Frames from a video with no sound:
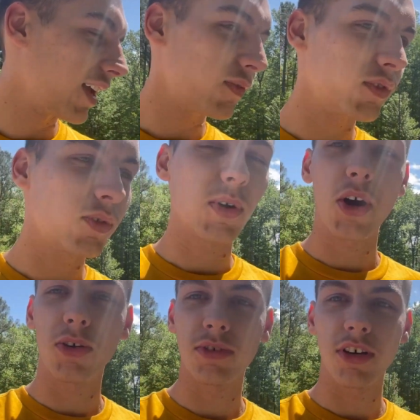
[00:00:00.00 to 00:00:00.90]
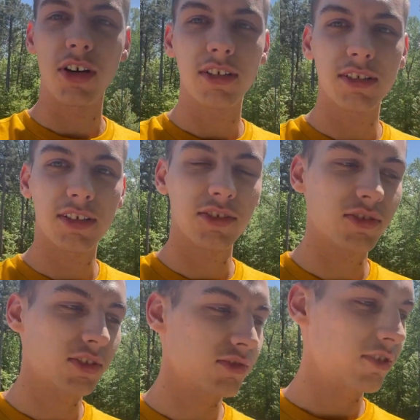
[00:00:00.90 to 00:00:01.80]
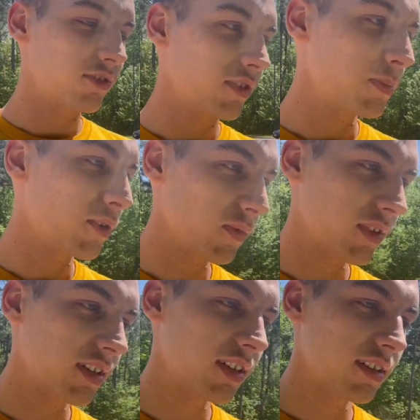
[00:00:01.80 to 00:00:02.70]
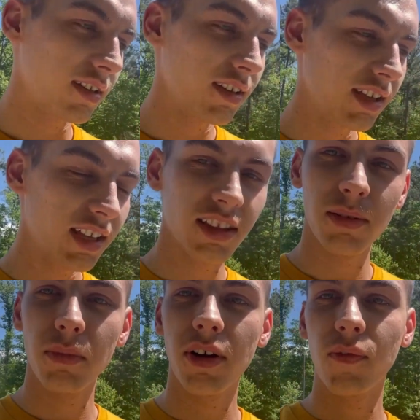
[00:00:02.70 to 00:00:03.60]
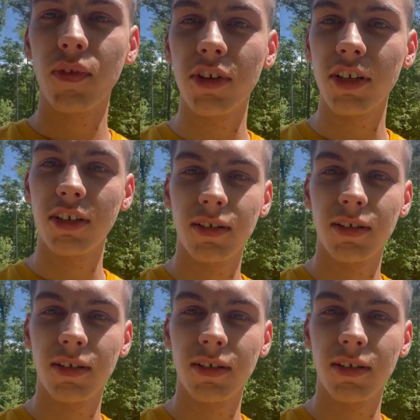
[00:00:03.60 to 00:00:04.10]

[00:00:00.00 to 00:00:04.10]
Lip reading: If you own a Honda, you know, just removing the muffler